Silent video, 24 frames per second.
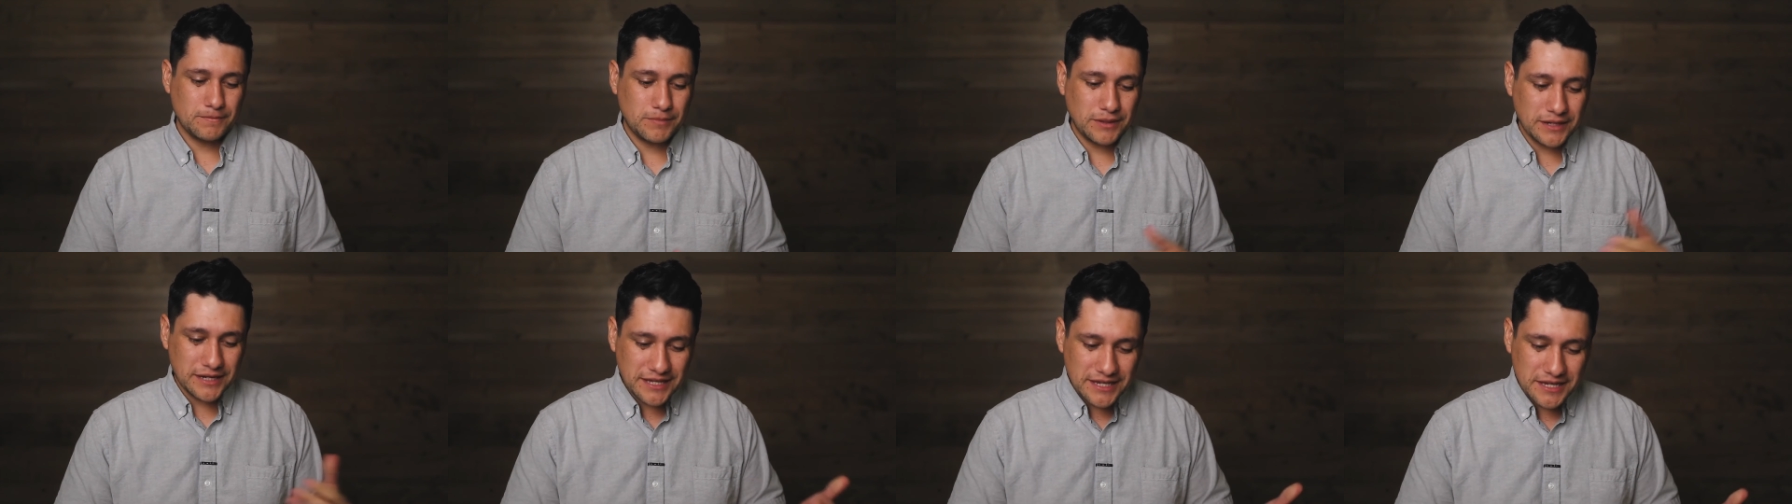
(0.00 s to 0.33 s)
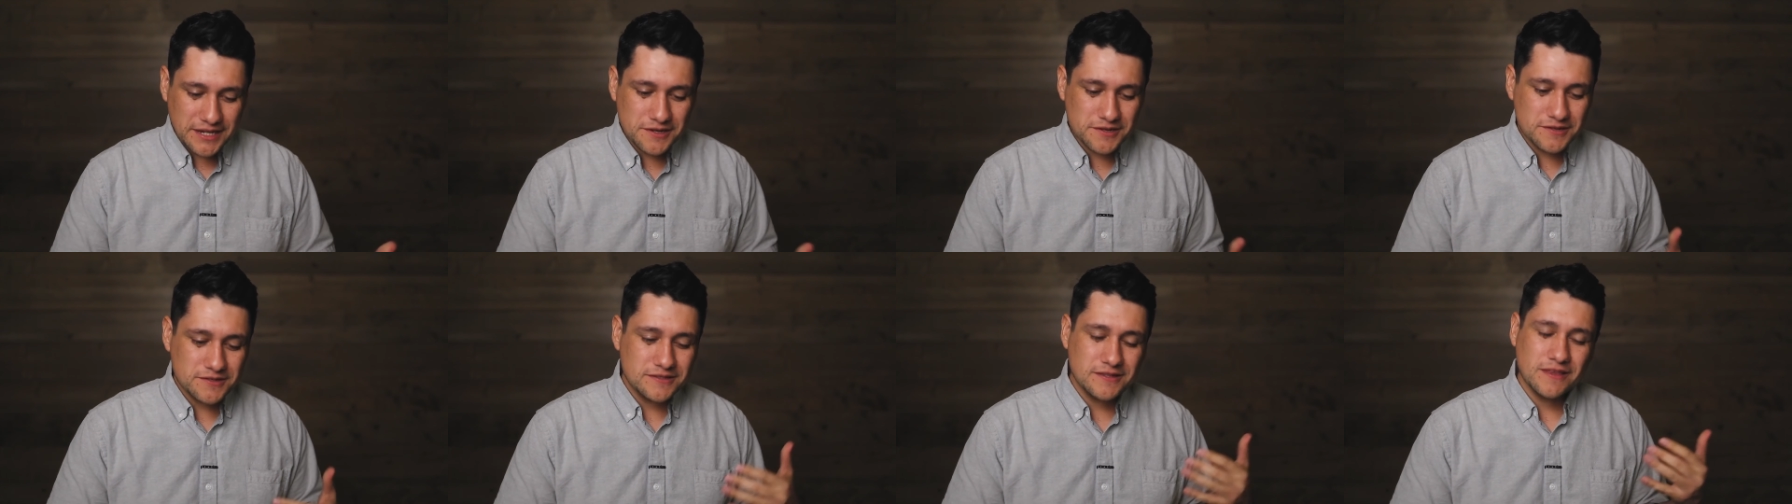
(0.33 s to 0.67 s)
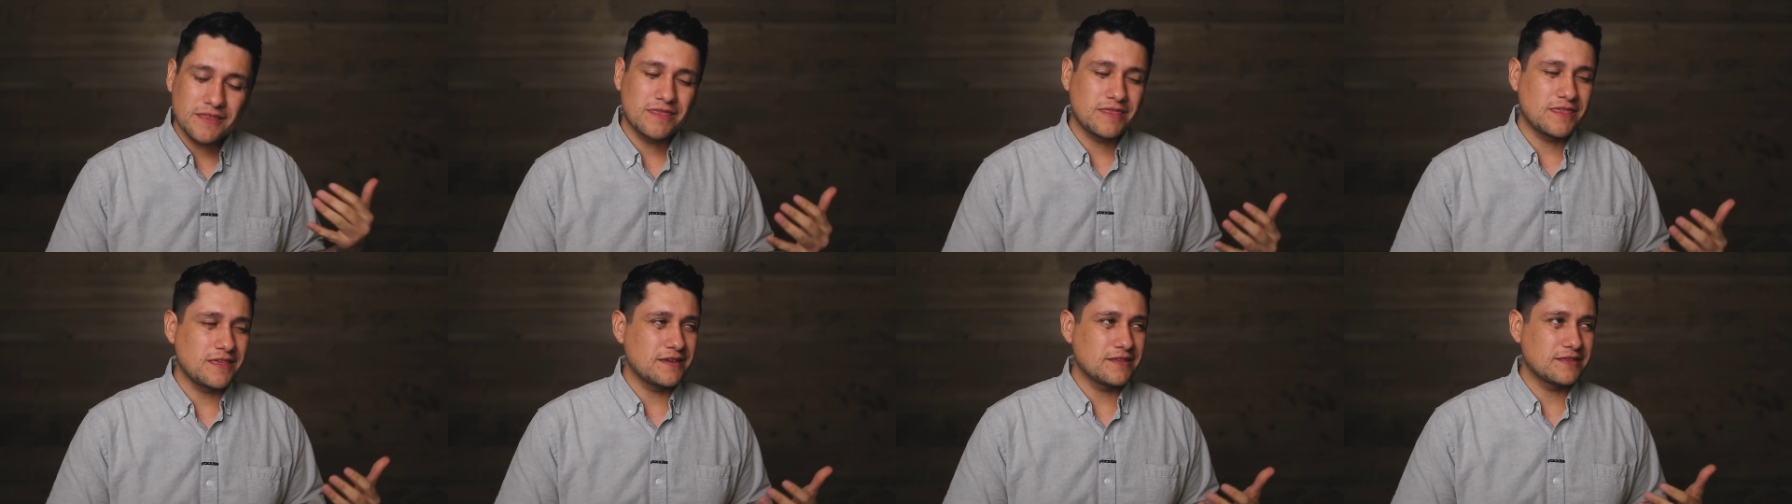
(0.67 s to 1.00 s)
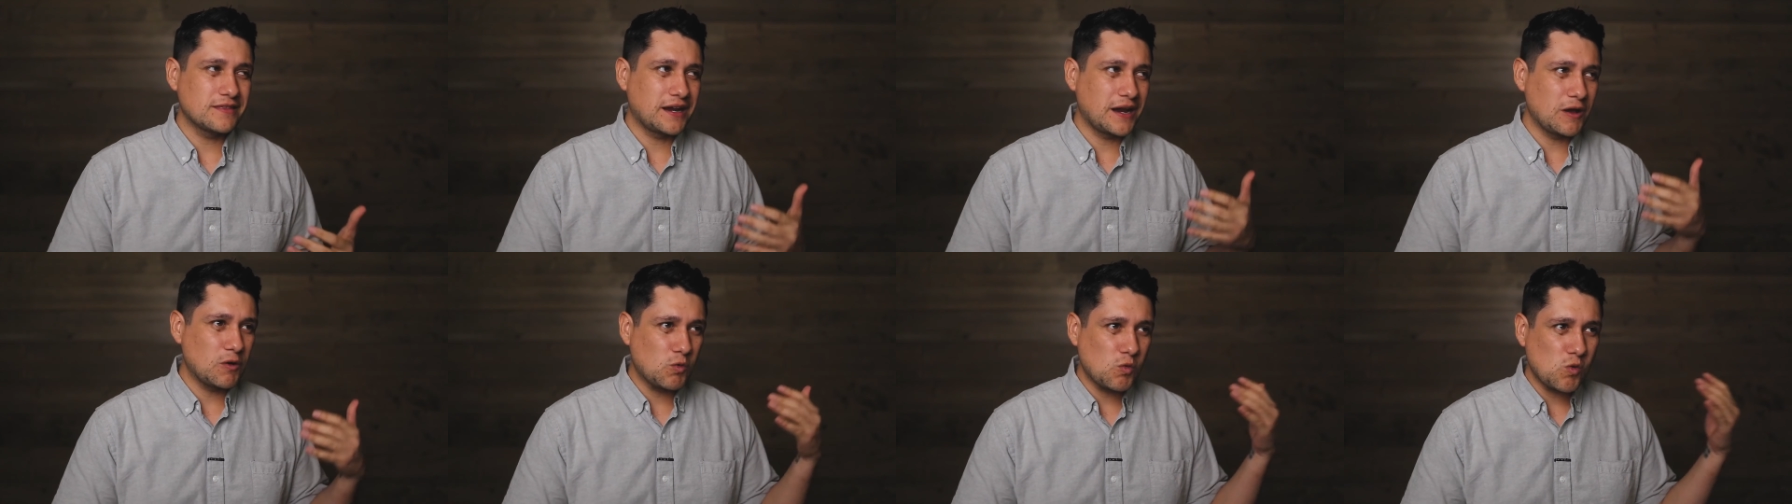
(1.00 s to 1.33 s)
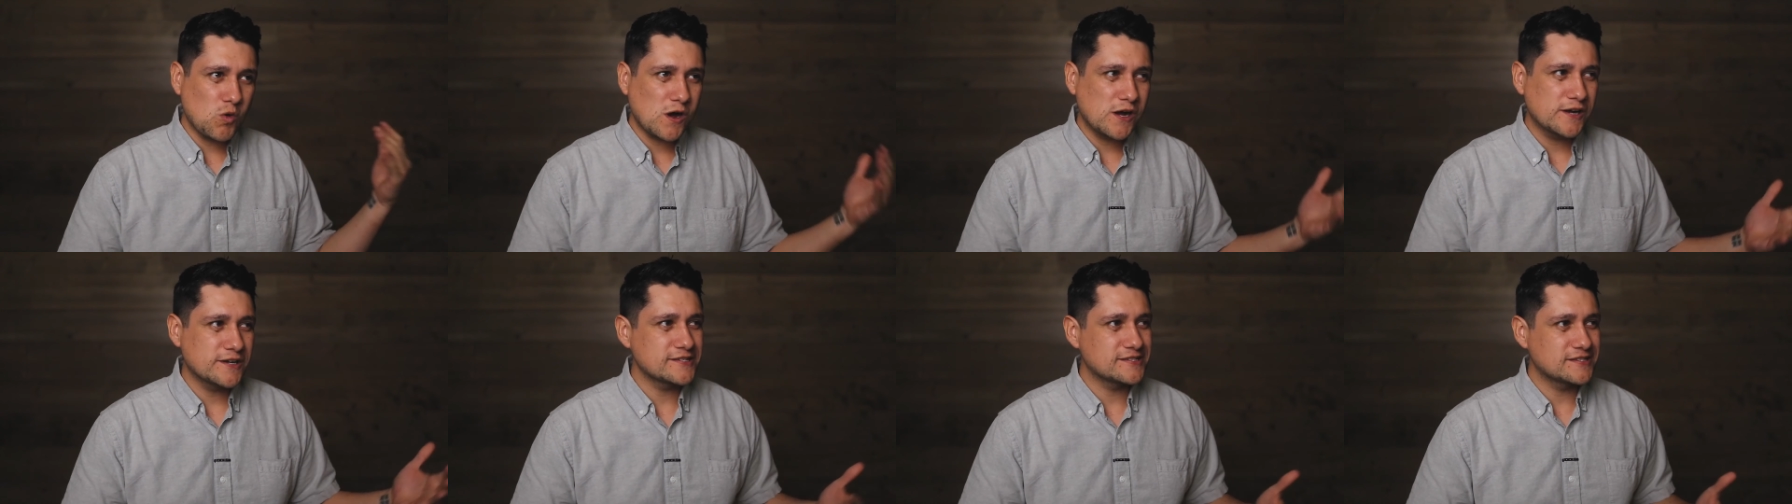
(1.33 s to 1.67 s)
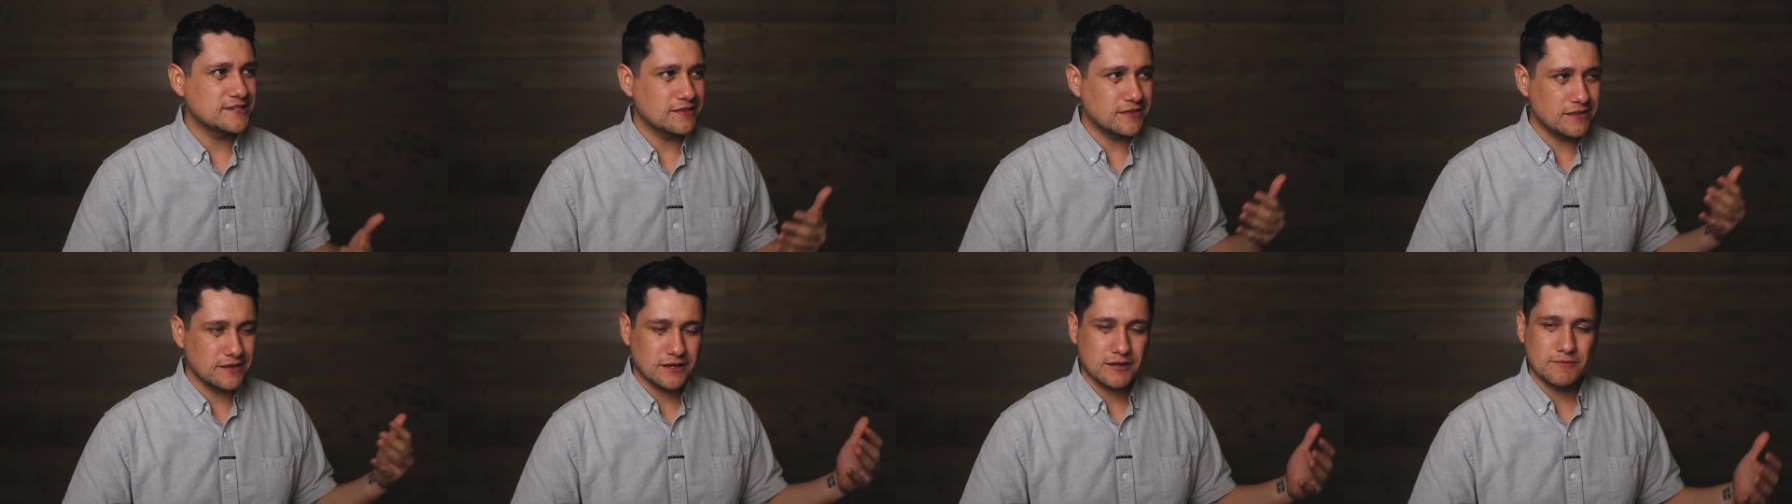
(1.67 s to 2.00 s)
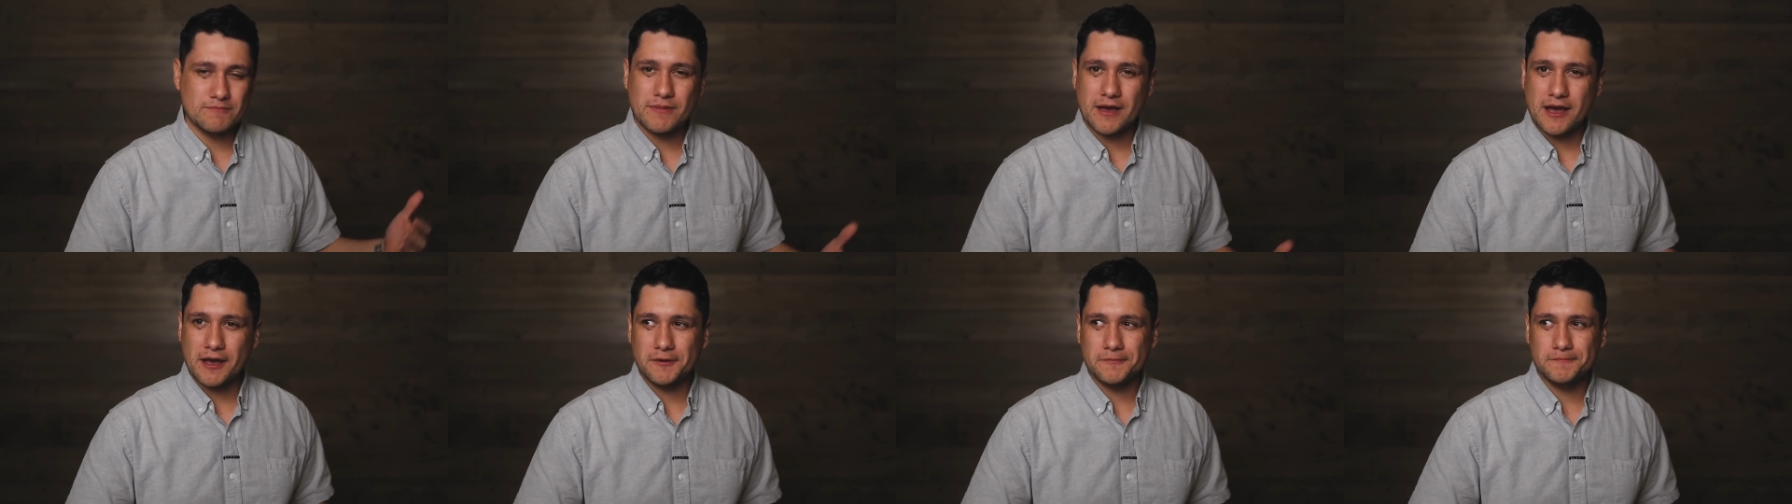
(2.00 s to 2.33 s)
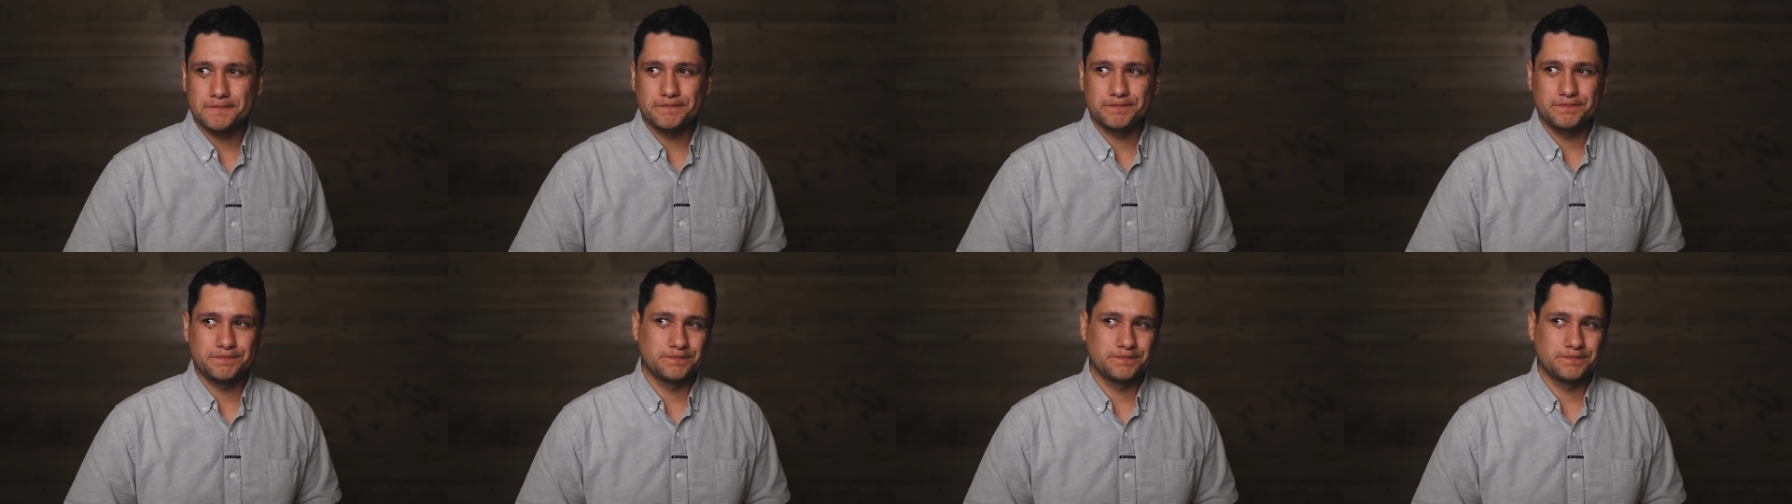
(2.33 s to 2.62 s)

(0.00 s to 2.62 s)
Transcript: But here's the thing that I want us to think about.